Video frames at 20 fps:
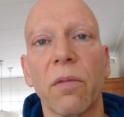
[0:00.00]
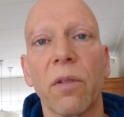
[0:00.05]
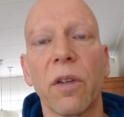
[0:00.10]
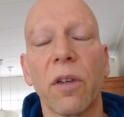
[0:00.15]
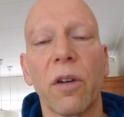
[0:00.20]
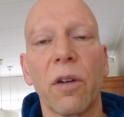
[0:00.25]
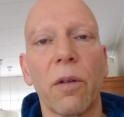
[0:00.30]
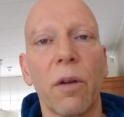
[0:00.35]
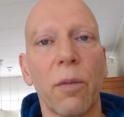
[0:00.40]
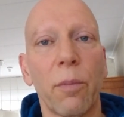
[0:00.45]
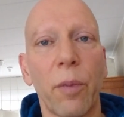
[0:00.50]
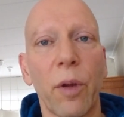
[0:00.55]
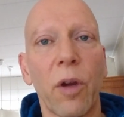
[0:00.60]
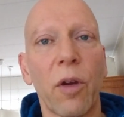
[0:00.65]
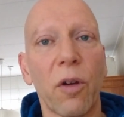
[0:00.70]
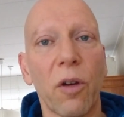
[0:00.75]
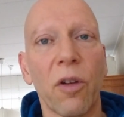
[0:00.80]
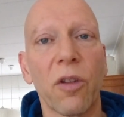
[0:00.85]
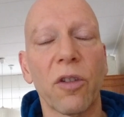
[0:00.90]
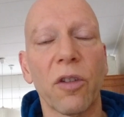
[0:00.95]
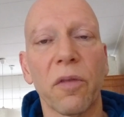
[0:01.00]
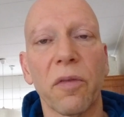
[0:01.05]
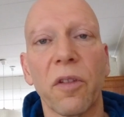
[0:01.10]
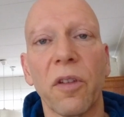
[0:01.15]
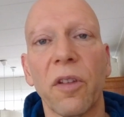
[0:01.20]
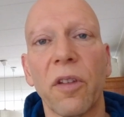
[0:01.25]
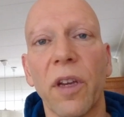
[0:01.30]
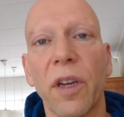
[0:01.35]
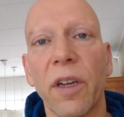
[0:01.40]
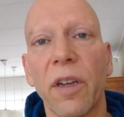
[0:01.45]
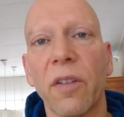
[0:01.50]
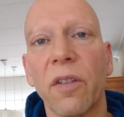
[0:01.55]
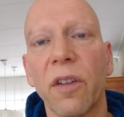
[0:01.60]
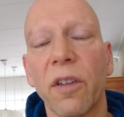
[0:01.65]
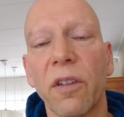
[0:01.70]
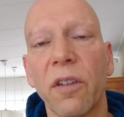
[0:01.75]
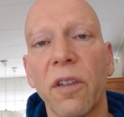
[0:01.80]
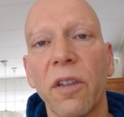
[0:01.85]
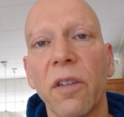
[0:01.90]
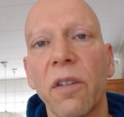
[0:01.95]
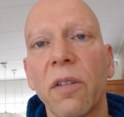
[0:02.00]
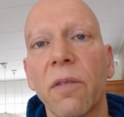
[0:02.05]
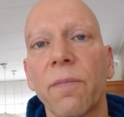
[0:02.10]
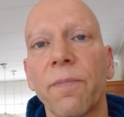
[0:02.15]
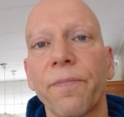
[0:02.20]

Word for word: uh, because of the diet I did.